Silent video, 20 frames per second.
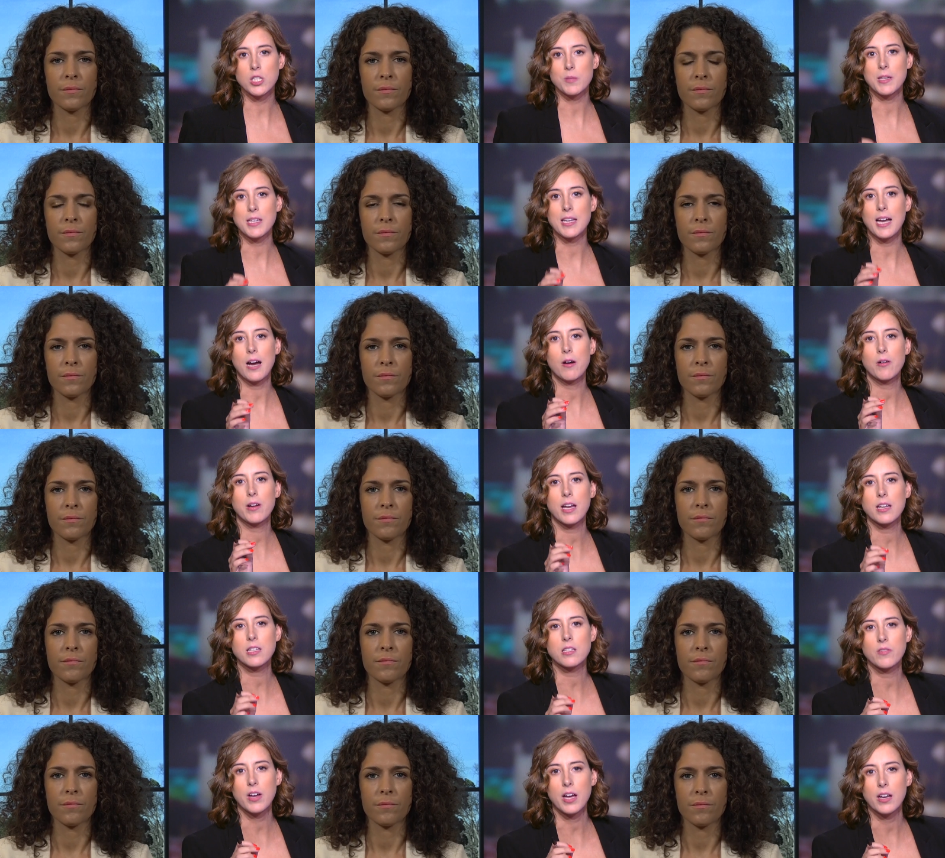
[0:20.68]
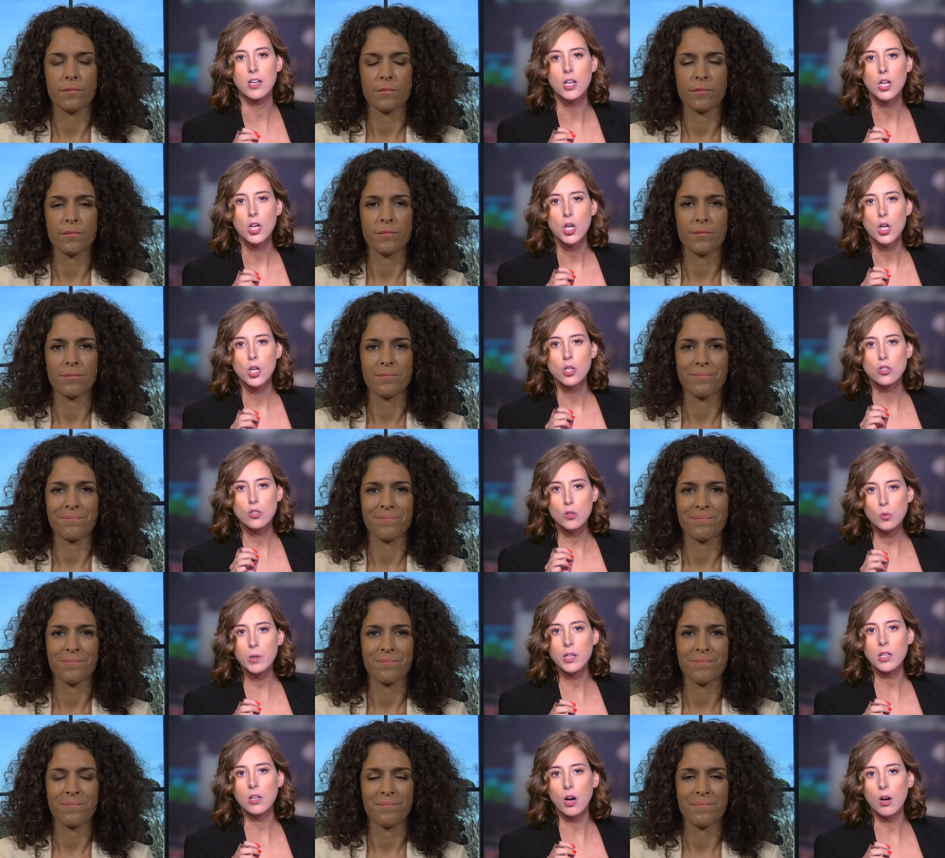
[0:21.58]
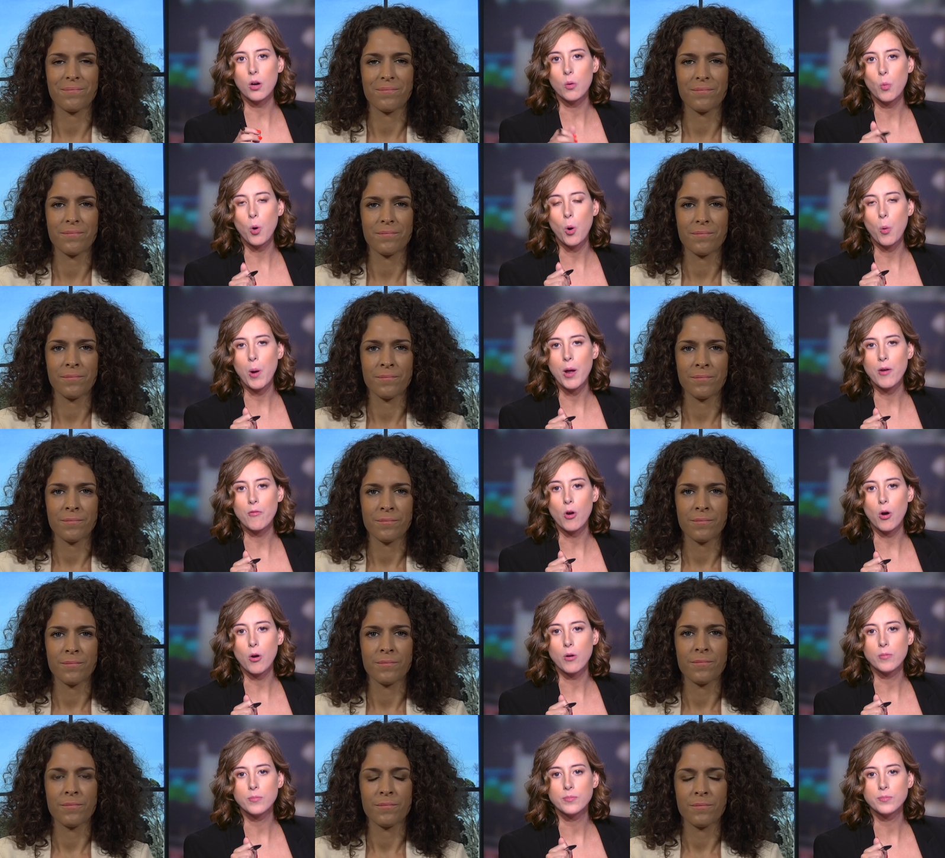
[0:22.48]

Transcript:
Speaker 1: me now. Ketevan, do we know what went wrong?